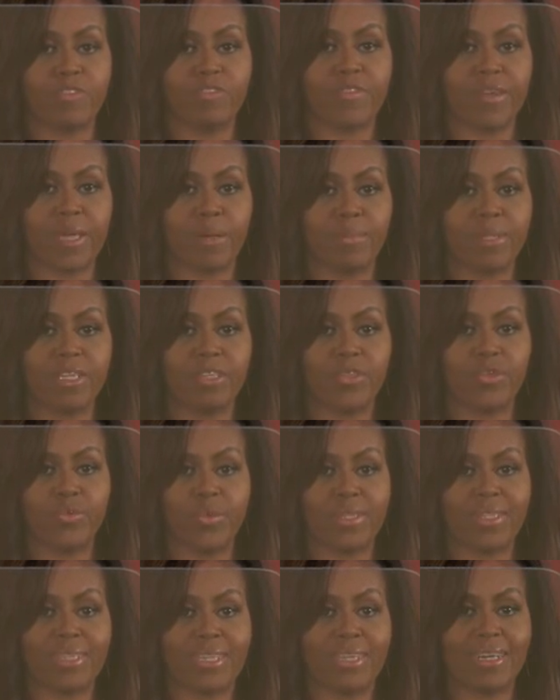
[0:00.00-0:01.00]
his family
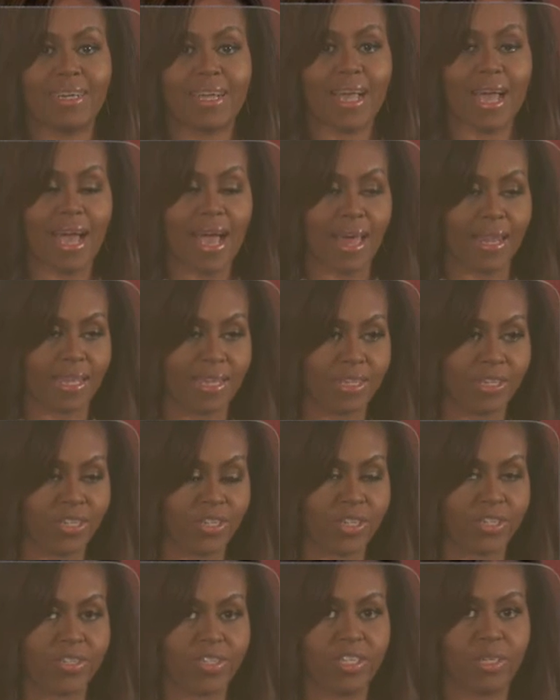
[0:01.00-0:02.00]
to attend
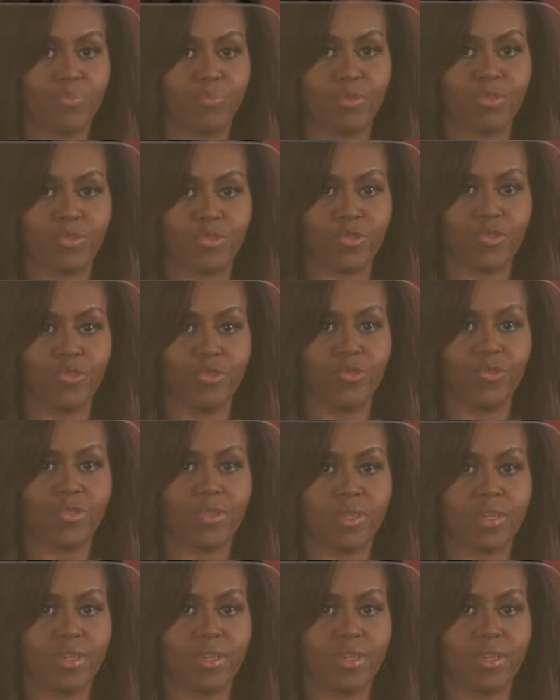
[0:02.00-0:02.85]
college as he pursues